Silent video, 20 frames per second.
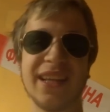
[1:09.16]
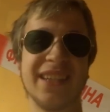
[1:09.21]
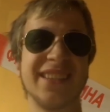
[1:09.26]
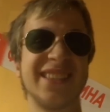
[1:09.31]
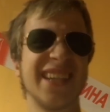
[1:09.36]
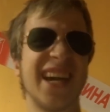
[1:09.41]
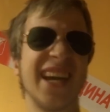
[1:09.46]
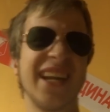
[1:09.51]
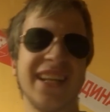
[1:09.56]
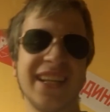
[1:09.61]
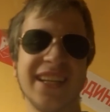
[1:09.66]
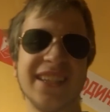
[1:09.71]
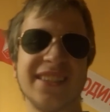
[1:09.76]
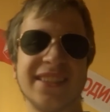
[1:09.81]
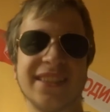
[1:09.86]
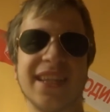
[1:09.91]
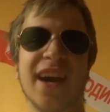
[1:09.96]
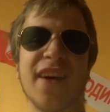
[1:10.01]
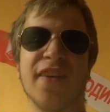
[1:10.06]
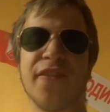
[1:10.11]
signing
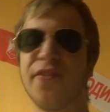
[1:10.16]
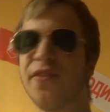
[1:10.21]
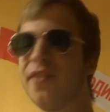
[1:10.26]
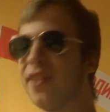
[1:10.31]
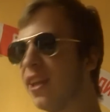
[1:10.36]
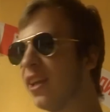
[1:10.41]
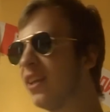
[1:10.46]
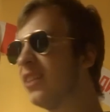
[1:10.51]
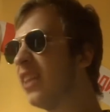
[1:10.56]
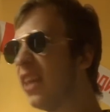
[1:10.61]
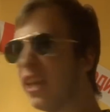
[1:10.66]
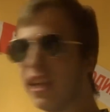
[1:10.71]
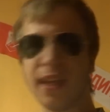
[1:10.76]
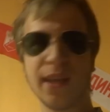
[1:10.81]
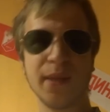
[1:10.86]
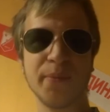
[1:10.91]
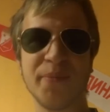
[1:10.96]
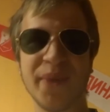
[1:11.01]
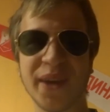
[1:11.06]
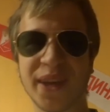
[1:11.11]
stuff, like
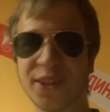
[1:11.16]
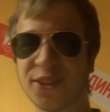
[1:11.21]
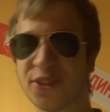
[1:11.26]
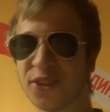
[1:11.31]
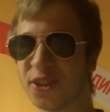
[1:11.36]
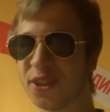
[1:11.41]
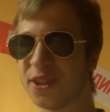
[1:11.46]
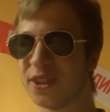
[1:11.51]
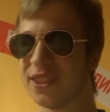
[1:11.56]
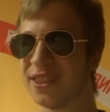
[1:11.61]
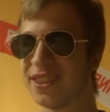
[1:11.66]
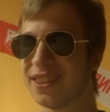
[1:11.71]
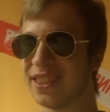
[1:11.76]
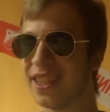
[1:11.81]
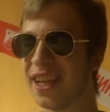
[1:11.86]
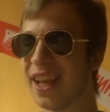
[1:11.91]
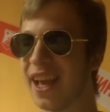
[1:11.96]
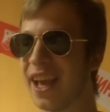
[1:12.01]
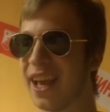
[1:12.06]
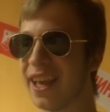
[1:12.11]
taking
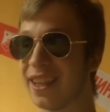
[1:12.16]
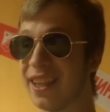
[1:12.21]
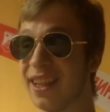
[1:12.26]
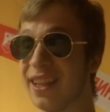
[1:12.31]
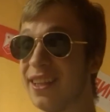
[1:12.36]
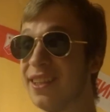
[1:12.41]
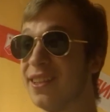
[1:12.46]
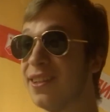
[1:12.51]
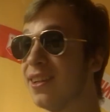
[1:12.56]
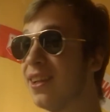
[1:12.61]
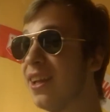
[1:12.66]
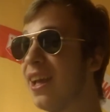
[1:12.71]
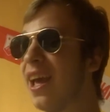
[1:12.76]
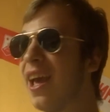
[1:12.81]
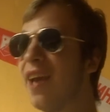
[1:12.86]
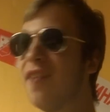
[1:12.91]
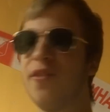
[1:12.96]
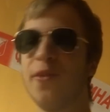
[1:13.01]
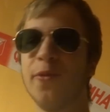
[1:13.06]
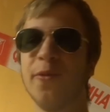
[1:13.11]
pictures, and like
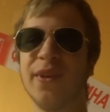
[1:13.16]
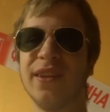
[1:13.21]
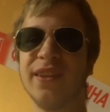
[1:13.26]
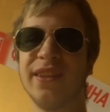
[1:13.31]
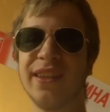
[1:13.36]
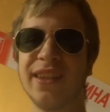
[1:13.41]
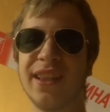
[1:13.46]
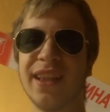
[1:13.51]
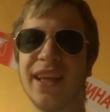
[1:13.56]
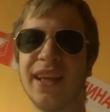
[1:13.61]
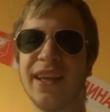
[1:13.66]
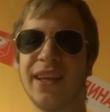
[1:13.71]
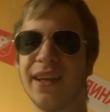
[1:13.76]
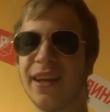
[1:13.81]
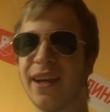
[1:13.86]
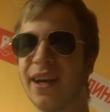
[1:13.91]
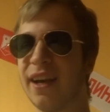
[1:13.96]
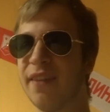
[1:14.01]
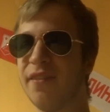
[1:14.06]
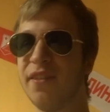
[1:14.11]
everyone did
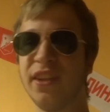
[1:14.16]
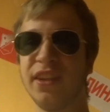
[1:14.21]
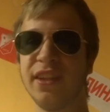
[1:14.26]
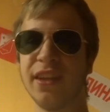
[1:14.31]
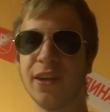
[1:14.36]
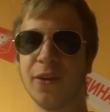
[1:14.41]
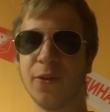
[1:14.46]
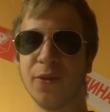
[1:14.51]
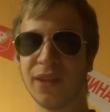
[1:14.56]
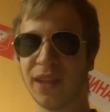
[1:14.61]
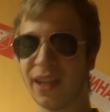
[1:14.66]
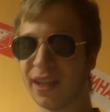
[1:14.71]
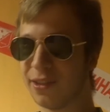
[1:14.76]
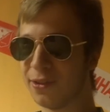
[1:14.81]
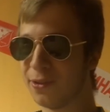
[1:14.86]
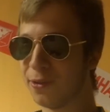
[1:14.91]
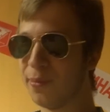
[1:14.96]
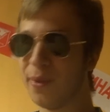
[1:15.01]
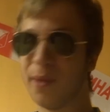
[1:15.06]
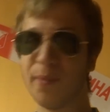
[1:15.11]
like a video
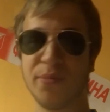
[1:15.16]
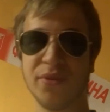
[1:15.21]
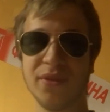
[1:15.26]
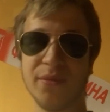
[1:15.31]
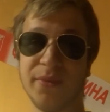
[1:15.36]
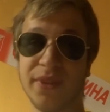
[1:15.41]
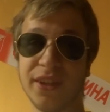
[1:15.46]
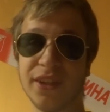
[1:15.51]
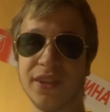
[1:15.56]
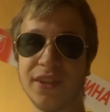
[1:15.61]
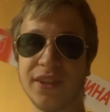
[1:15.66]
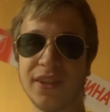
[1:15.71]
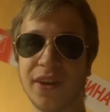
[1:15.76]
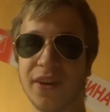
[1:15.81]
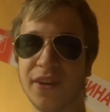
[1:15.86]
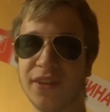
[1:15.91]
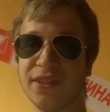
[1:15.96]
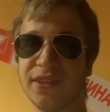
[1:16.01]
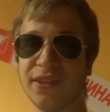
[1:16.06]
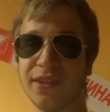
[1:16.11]
like to be premiered
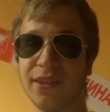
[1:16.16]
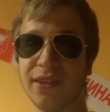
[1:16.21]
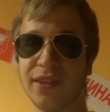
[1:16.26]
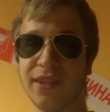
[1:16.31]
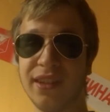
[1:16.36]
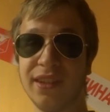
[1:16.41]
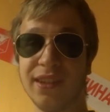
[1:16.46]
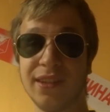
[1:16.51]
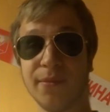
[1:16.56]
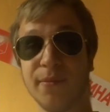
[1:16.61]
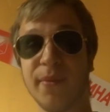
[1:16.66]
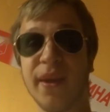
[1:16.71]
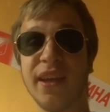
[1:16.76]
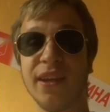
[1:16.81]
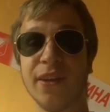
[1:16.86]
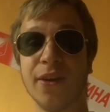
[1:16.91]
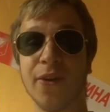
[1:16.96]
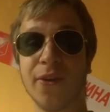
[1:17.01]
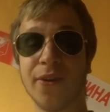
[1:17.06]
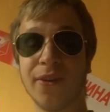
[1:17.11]
in the
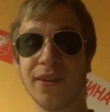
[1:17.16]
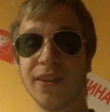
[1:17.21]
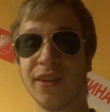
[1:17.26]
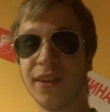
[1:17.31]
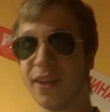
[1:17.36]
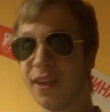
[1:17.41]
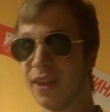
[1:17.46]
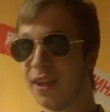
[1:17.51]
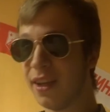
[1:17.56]
main hall.